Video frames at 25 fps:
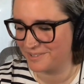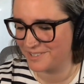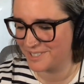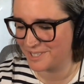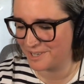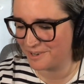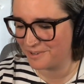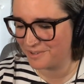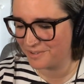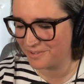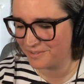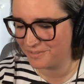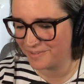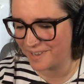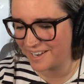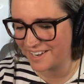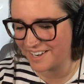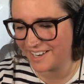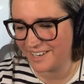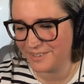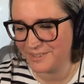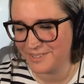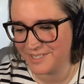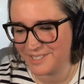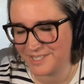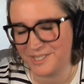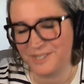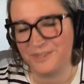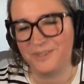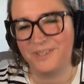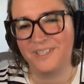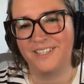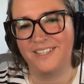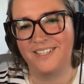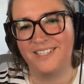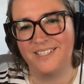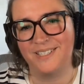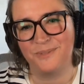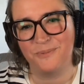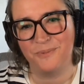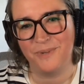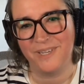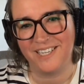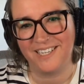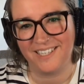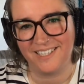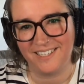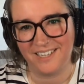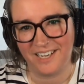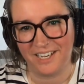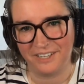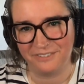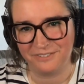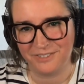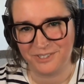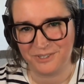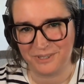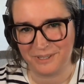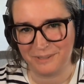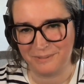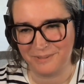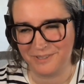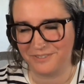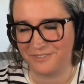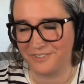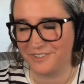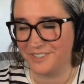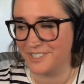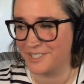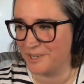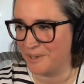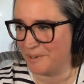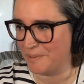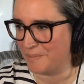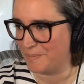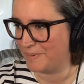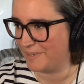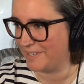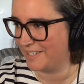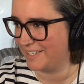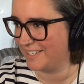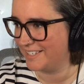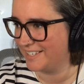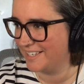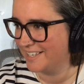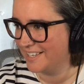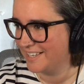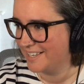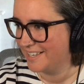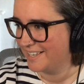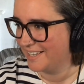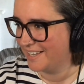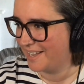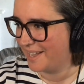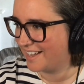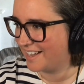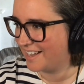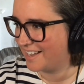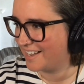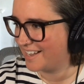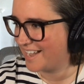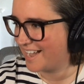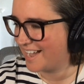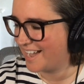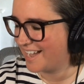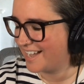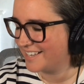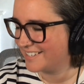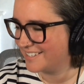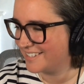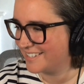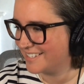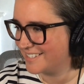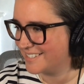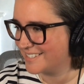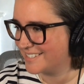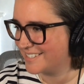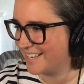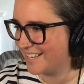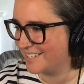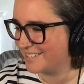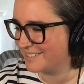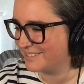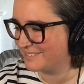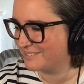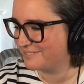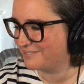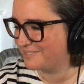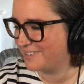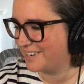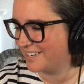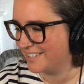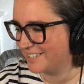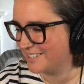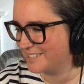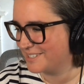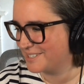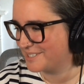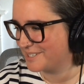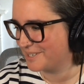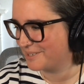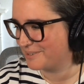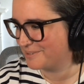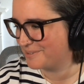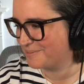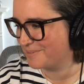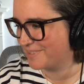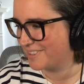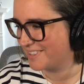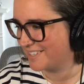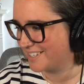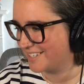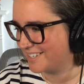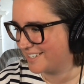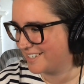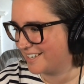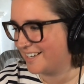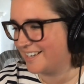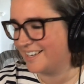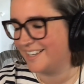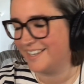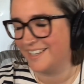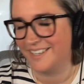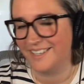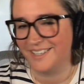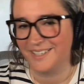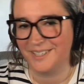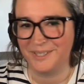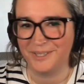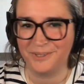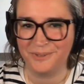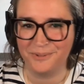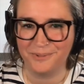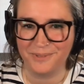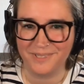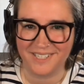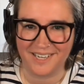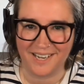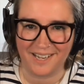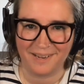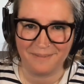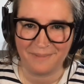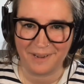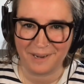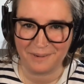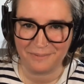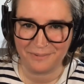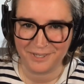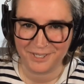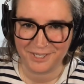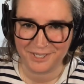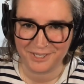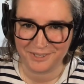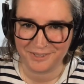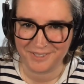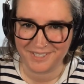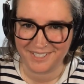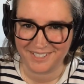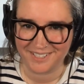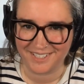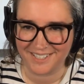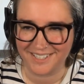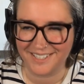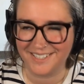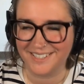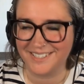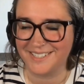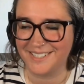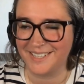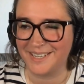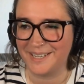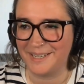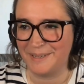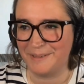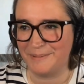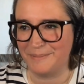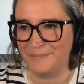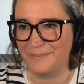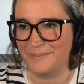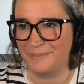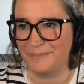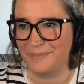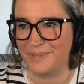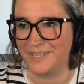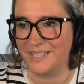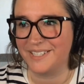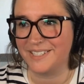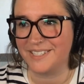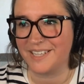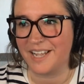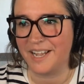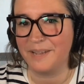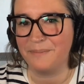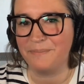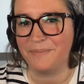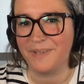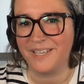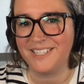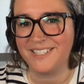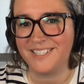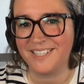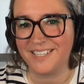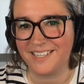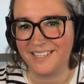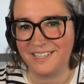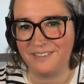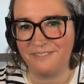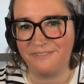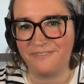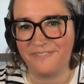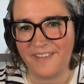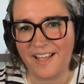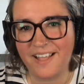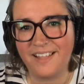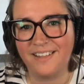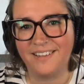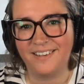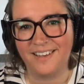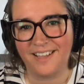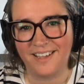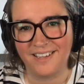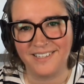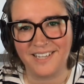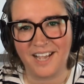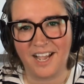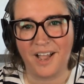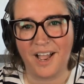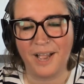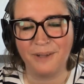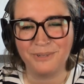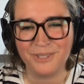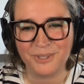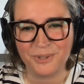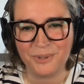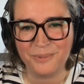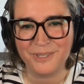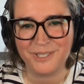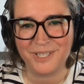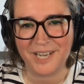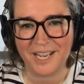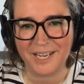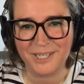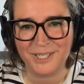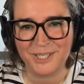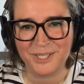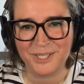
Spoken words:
So when I was doing these weekly live streams for Adobe, I had this like running joke with the guy who was like my producer, Tim, because I basically felt like I was almost like